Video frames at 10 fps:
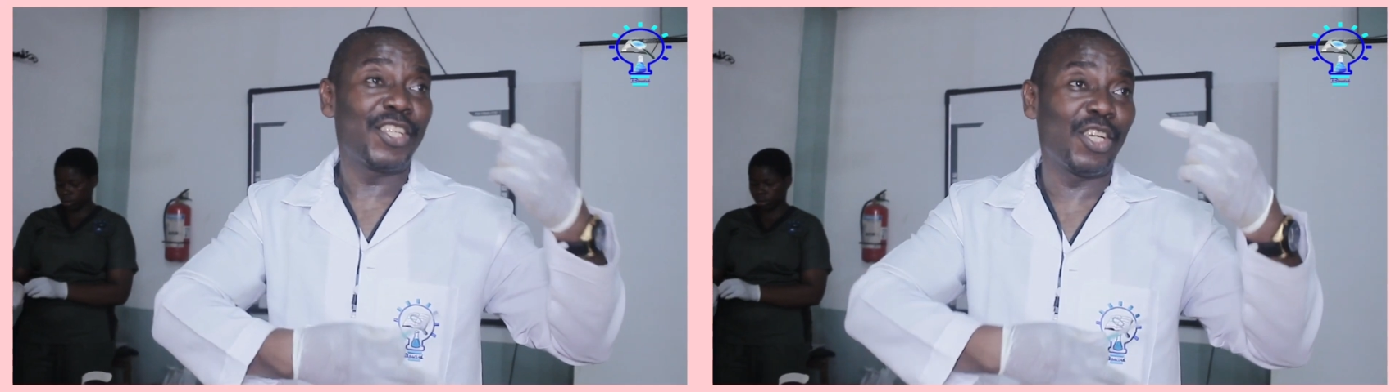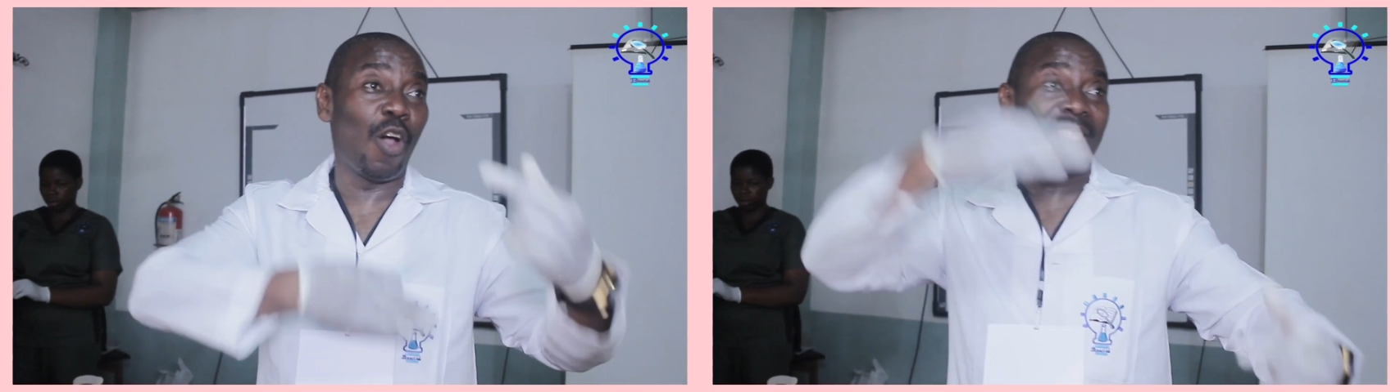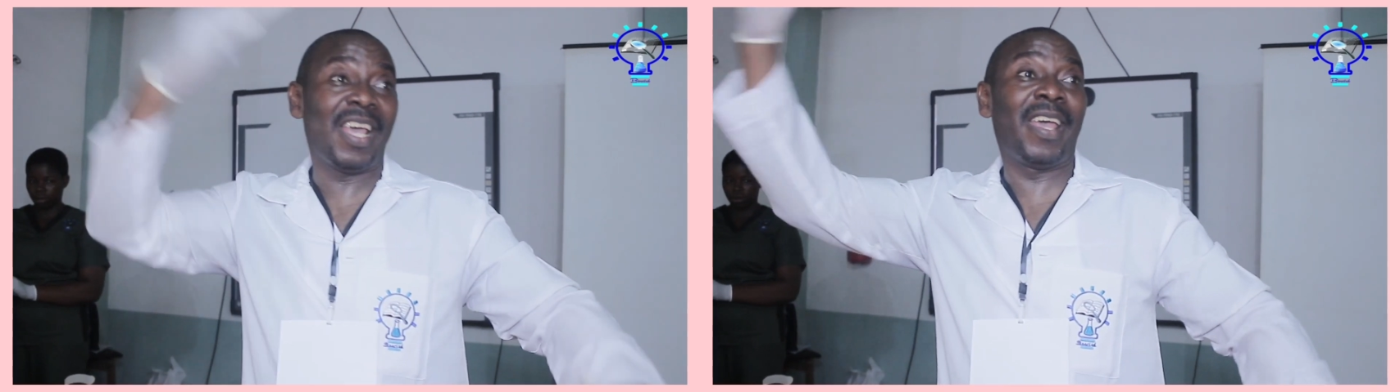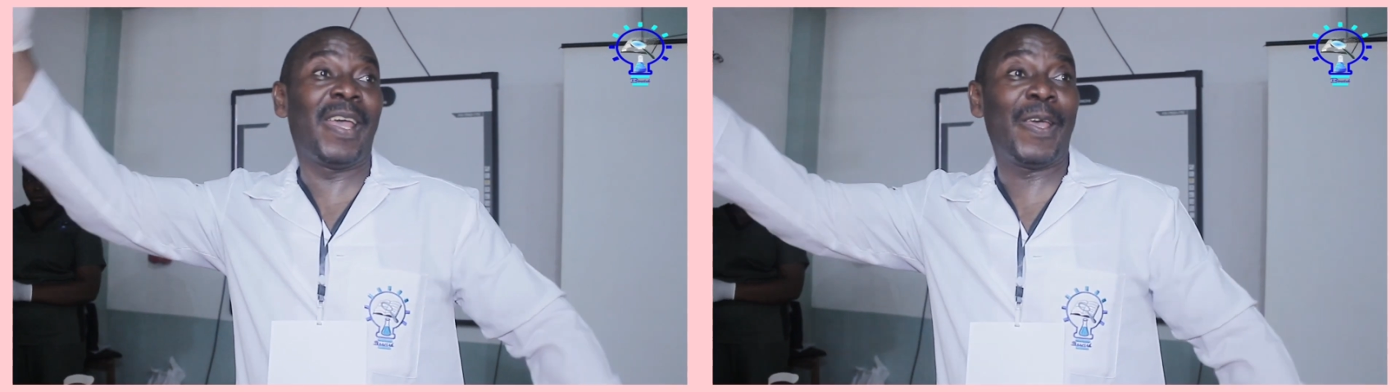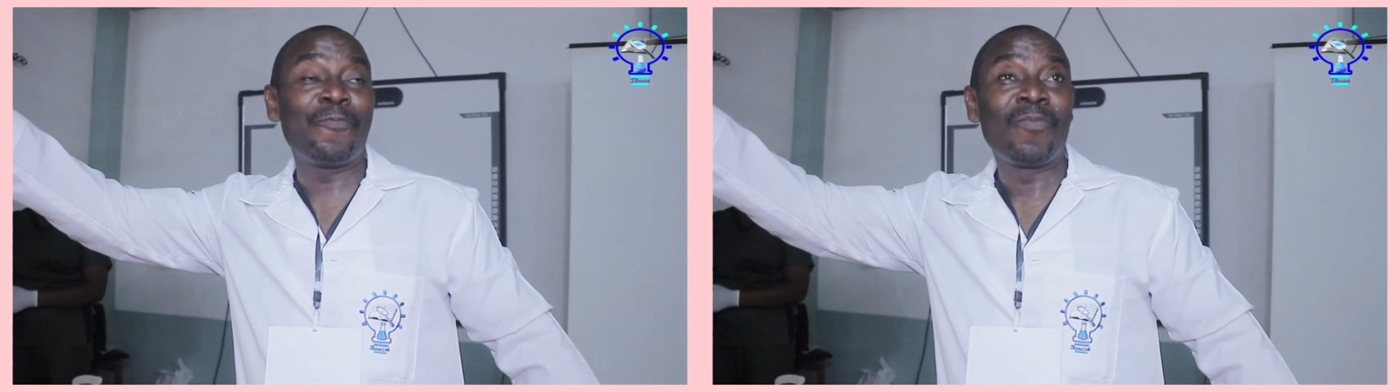She got
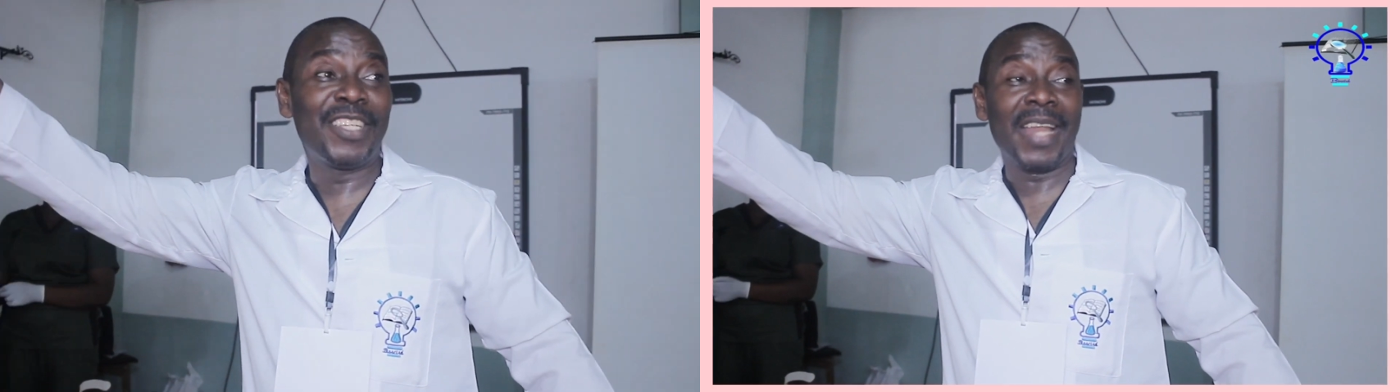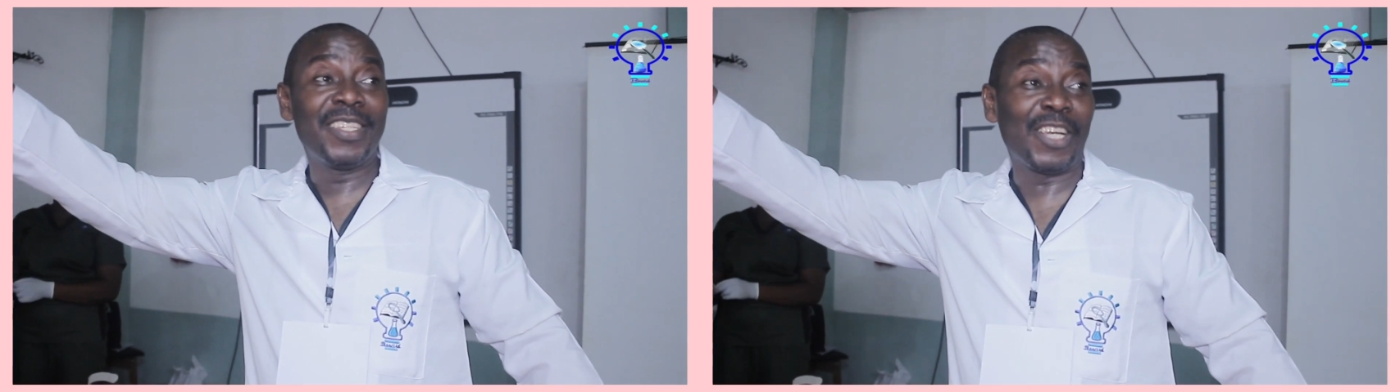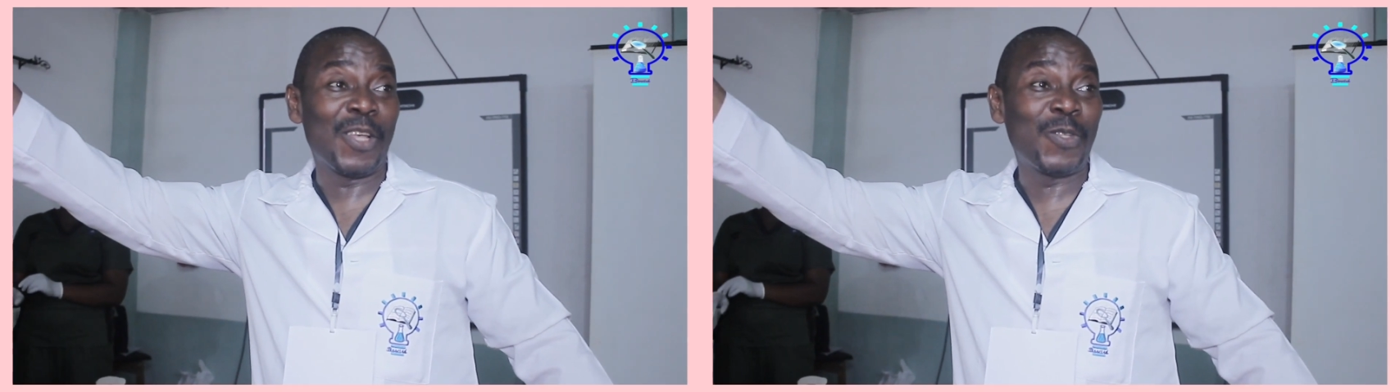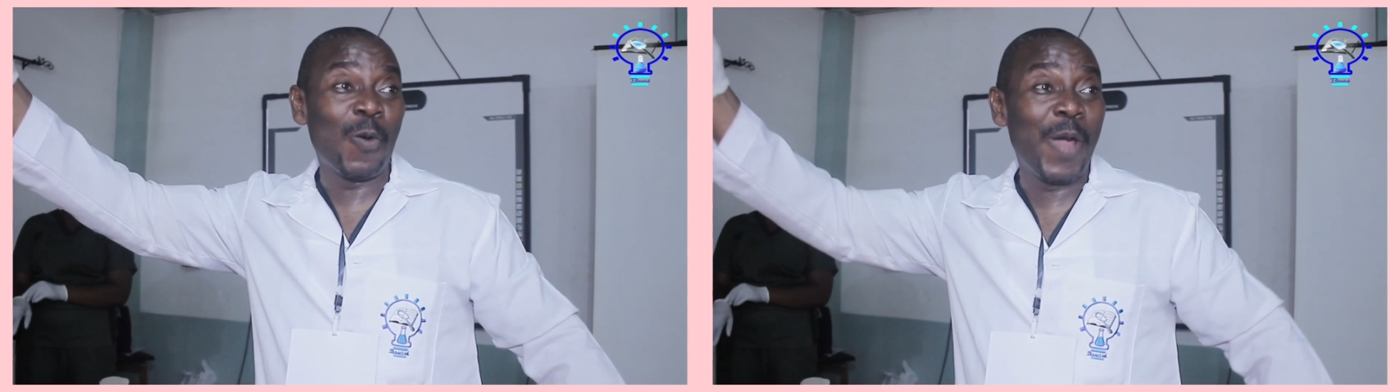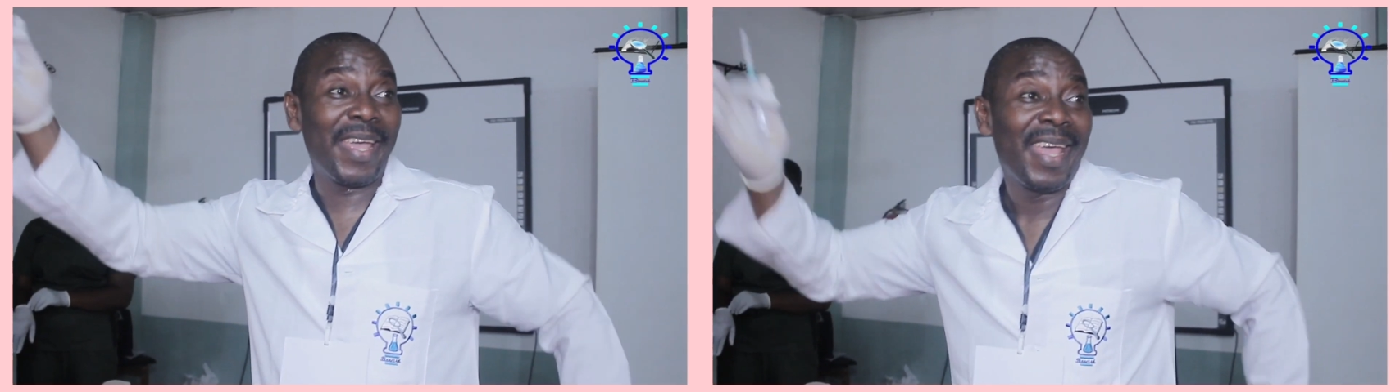an injection
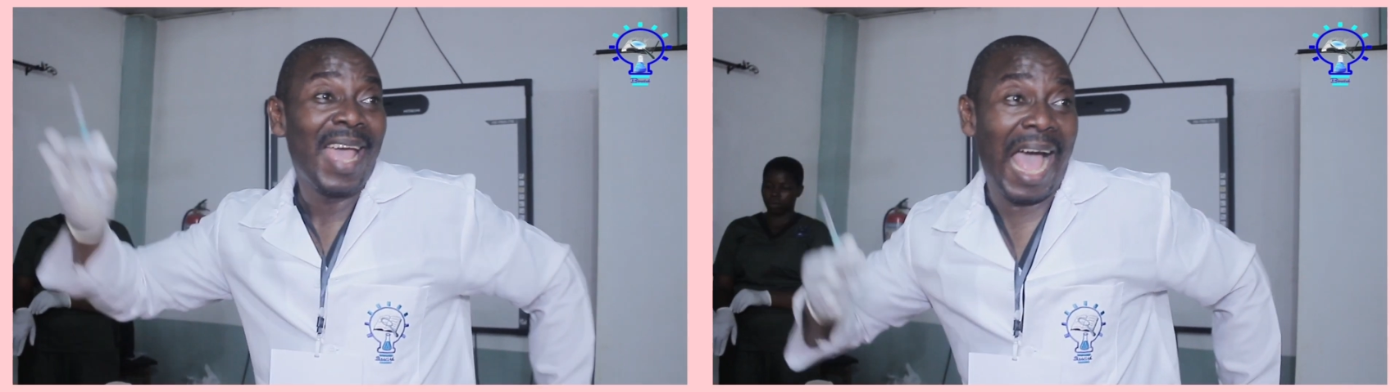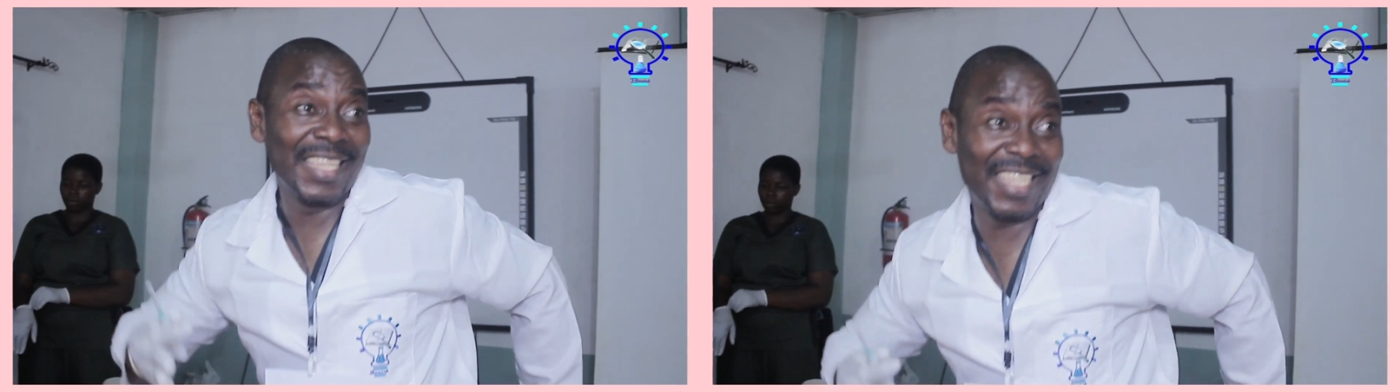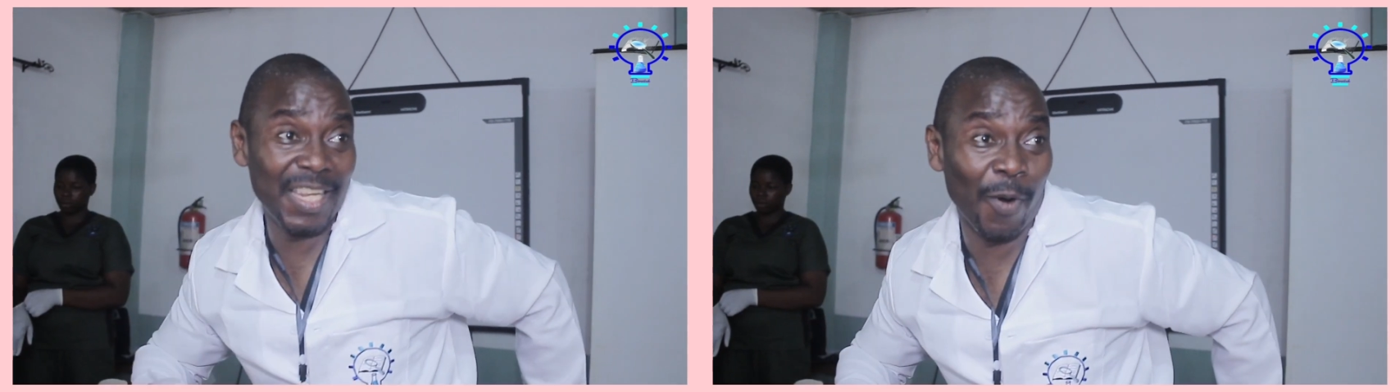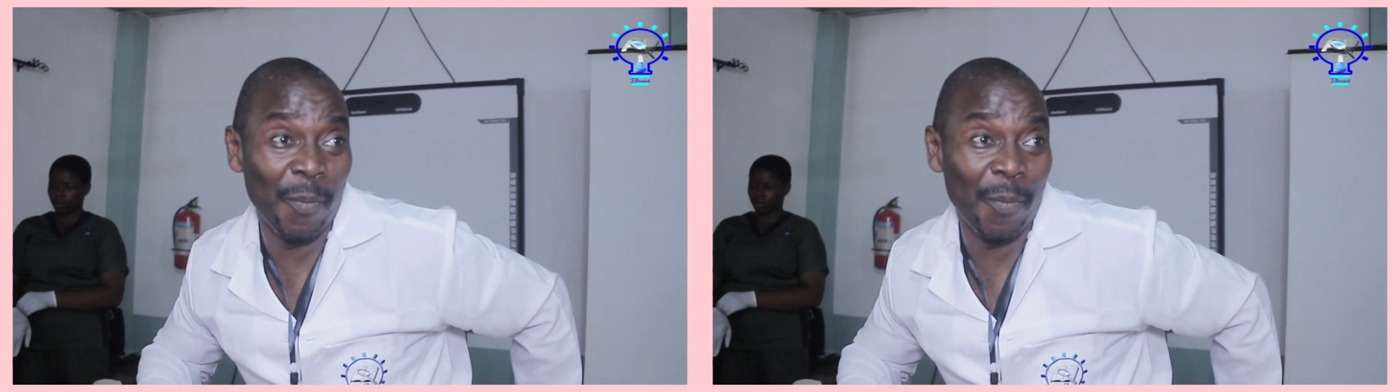somewhere and see the